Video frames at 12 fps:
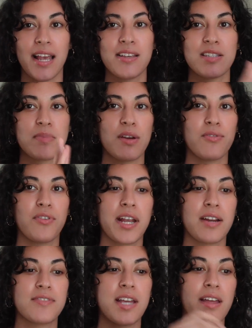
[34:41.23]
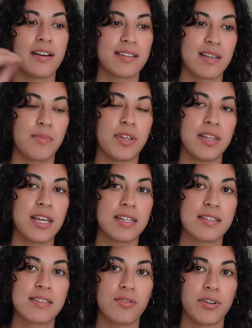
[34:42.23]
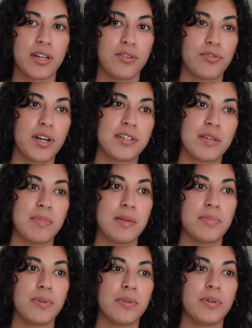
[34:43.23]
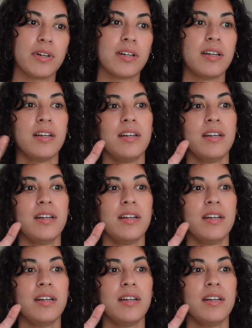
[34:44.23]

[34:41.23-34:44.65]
I used to be afraid of telling someone this, or confronting people, or